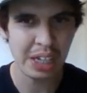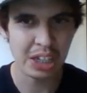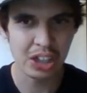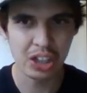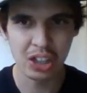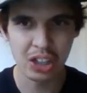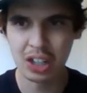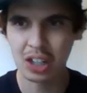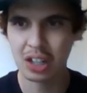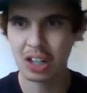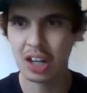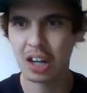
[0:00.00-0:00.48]

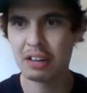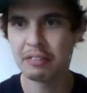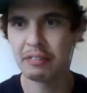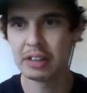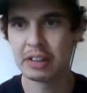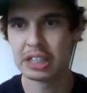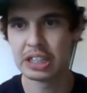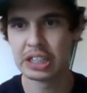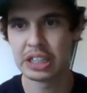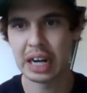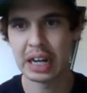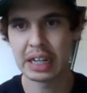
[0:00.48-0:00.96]
Look on
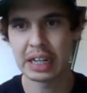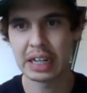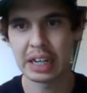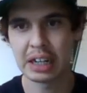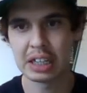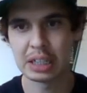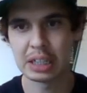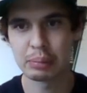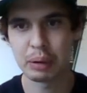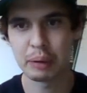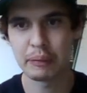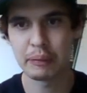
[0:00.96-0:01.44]
offense, Chad
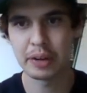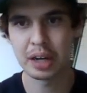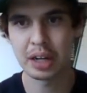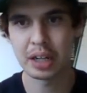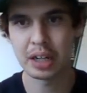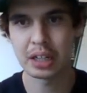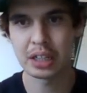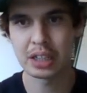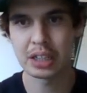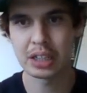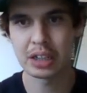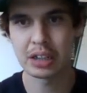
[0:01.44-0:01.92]
Kelly's probably
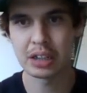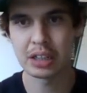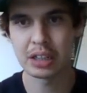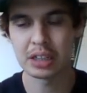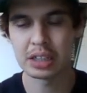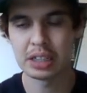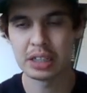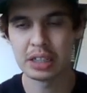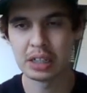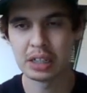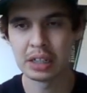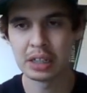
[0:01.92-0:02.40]
not going to start
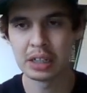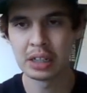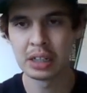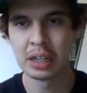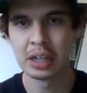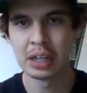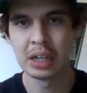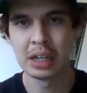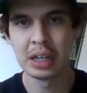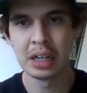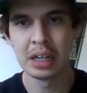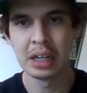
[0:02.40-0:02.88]
the year